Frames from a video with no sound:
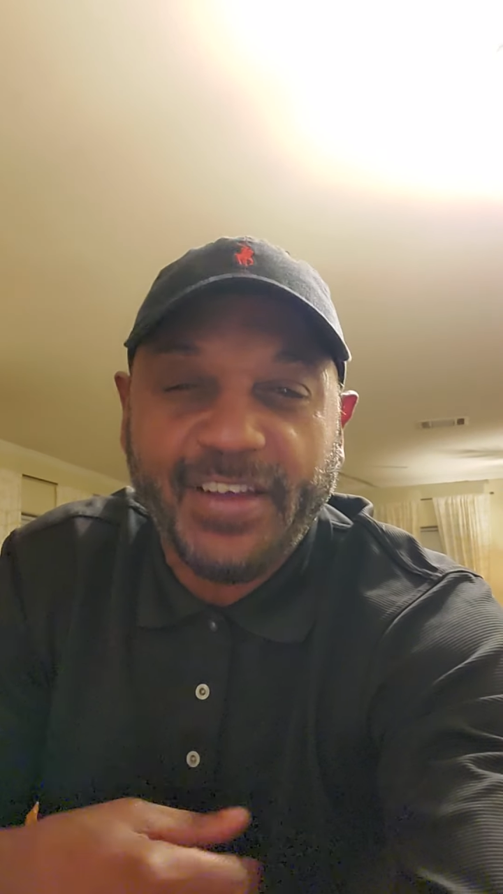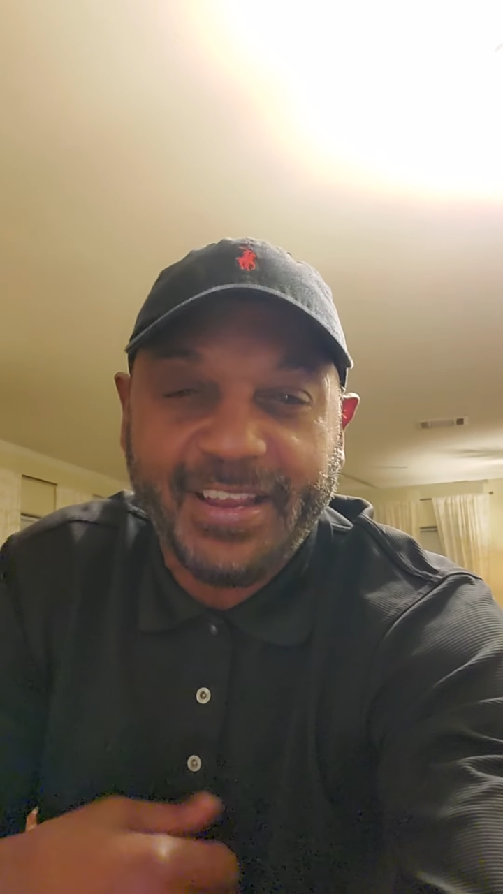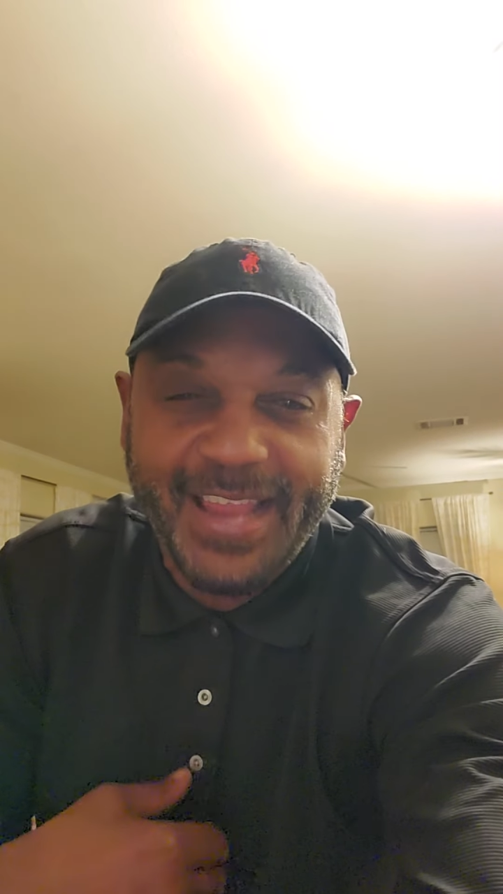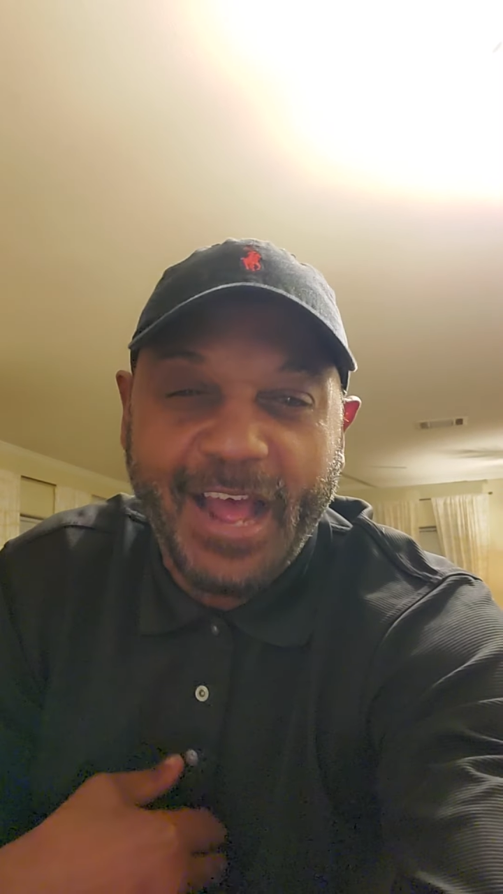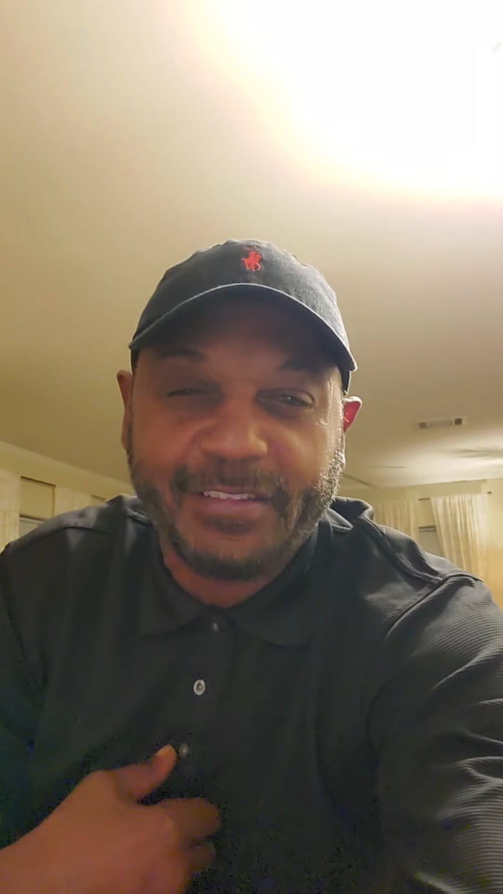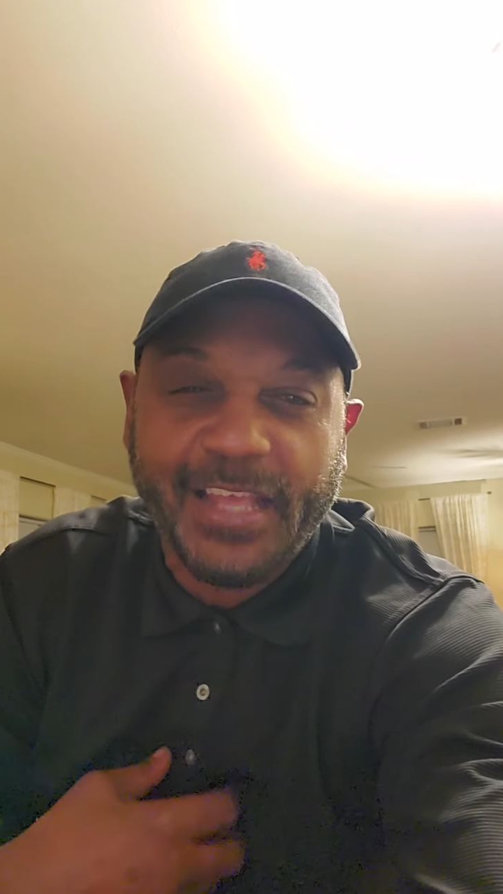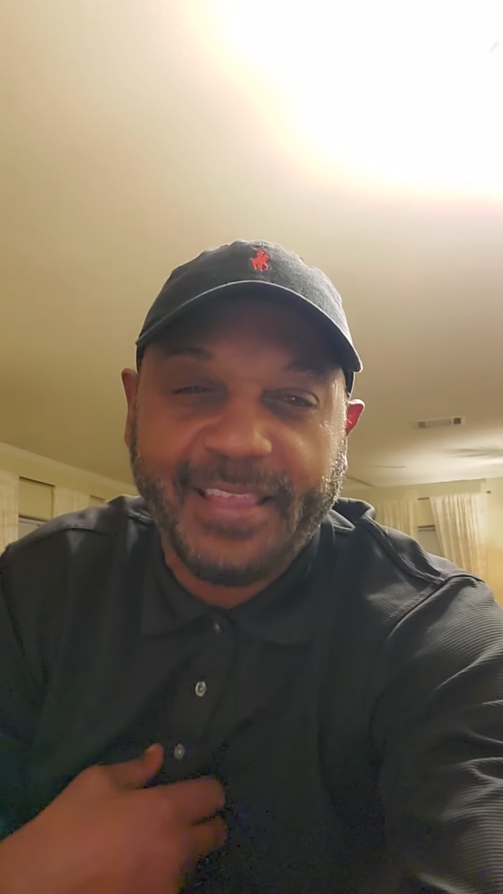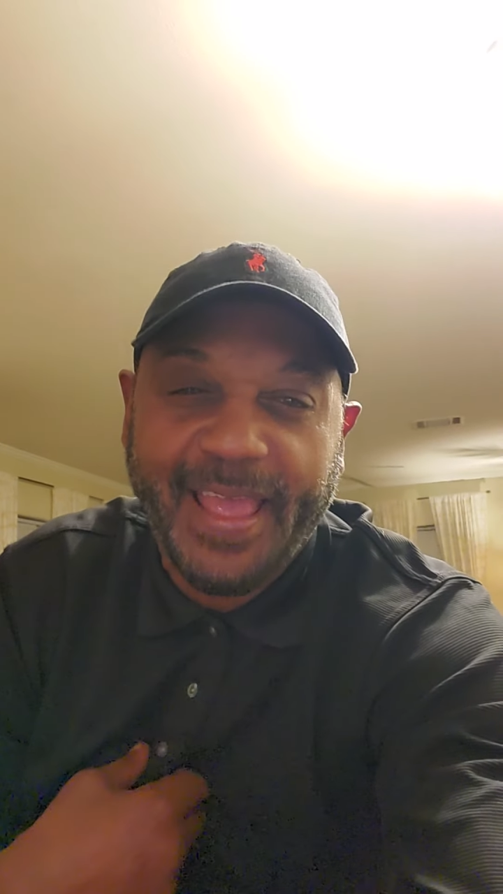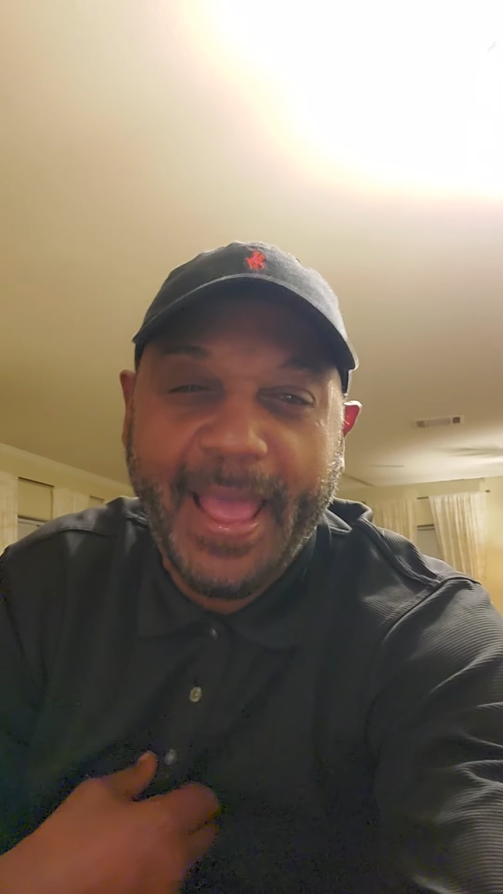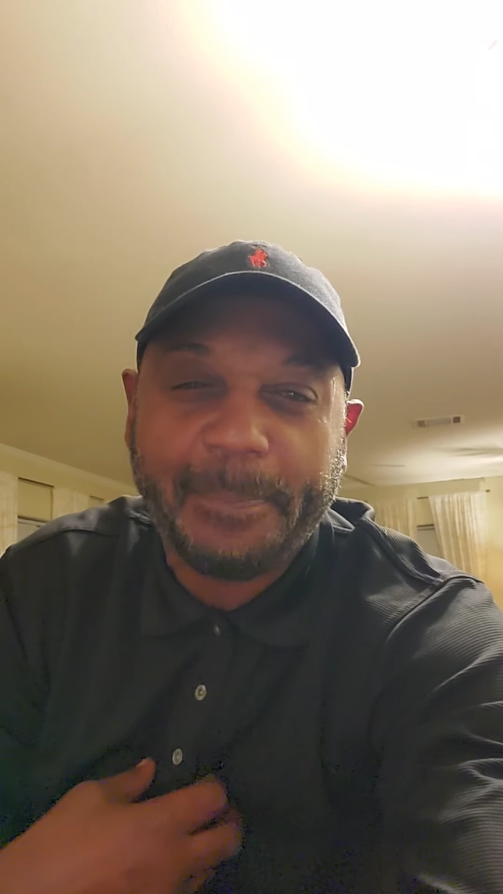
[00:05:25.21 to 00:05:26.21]
allowed that
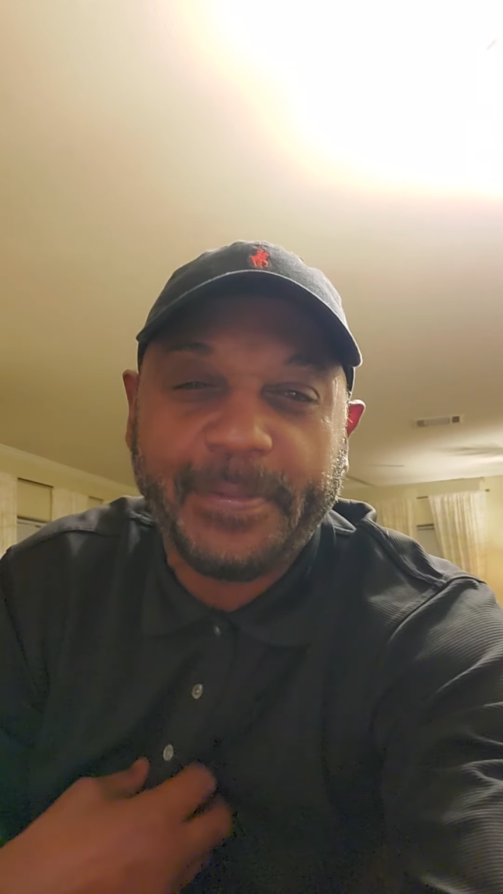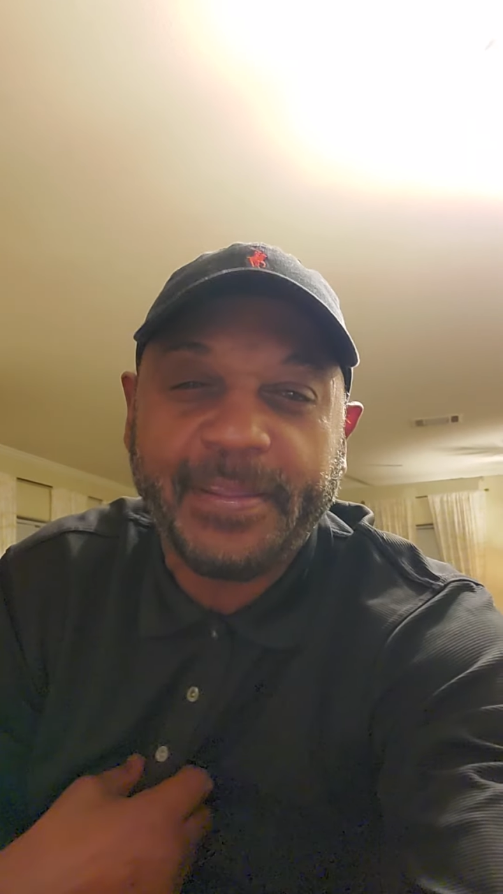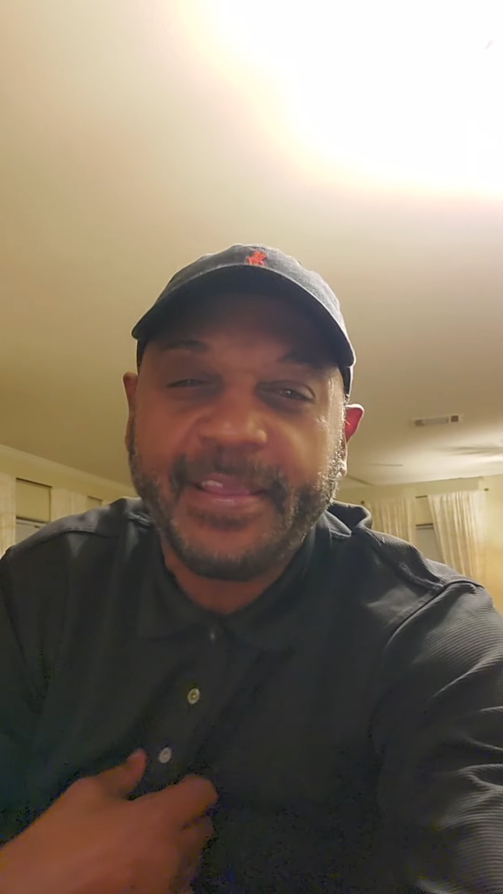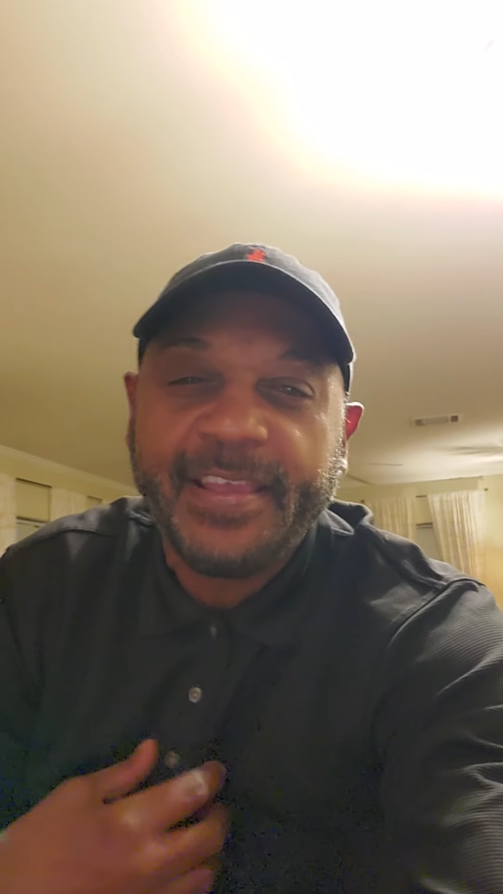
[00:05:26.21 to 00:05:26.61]
to happen